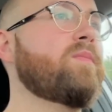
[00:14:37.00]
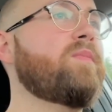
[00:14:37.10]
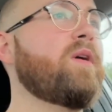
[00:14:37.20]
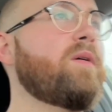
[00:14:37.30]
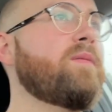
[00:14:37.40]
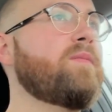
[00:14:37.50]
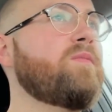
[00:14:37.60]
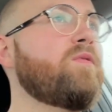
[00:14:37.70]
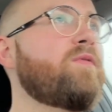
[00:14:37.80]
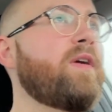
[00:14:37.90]
But
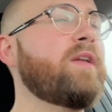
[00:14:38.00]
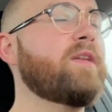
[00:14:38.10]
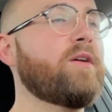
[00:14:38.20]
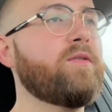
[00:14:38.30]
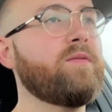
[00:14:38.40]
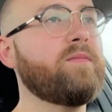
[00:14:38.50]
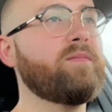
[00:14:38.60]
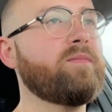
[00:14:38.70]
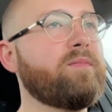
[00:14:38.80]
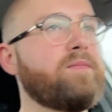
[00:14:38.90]
we'll find out
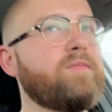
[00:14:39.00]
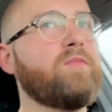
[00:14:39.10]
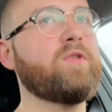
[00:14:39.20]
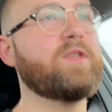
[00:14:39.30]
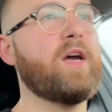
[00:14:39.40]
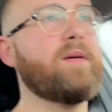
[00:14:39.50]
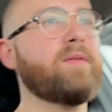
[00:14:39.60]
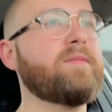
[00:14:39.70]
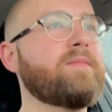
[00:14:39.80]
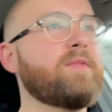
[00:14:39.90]
what's
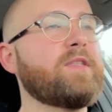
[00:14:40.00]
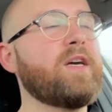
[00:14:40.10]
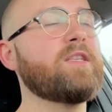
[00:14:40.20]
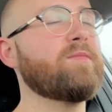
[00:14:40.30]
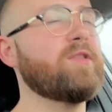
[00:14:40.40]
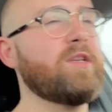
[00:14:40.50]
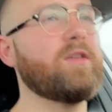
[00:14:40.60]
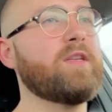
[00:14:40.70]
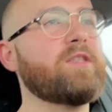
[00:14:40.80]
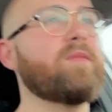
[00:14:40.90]
happening. Because as I'm saying all
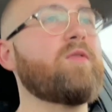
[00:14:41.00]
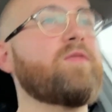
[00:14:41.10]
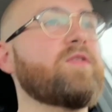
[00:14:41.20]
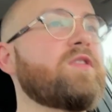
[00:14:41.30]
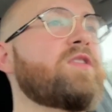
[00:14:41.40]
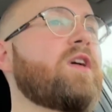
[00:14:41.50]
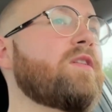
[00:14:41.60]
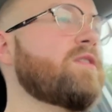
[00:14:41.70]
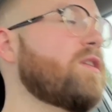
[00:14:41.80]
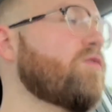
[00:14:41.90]
this, I'm obviously
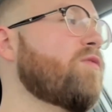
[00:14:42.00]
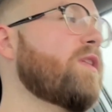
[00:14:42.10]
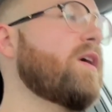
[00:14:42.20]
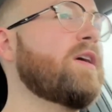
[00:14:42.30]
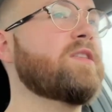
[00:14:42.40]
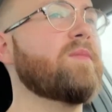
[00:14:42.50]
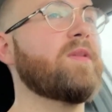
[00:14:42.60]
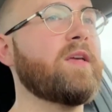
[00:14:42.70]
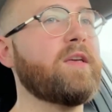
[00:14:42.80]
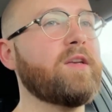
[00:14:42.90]
starting to now realise I'm
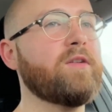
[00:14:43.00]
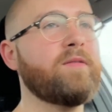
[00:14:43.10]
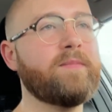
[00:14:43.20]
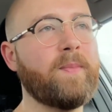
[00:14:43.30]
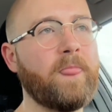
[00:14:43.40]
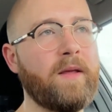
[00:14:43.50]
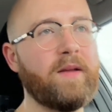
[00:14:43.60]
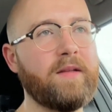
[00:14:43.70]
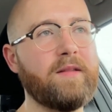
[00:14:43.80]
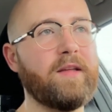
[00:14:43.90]
like,
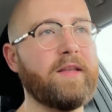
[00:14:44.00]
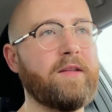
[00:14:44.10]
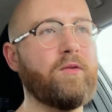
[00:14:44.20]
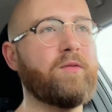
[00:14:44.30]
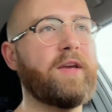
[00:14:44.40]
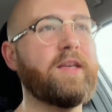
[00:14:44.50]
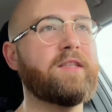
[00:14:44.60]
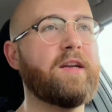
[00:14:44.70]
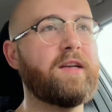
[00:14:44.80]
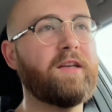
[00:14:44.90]
like the whole Casey
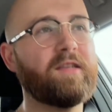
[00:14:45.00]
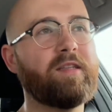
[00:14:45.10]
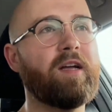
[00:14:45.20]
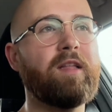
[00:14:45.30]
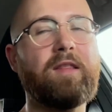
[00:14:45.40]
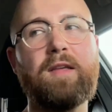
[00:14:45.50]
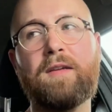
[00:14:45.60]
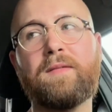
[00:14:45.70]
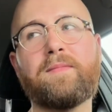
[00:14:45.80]
Neistat thing.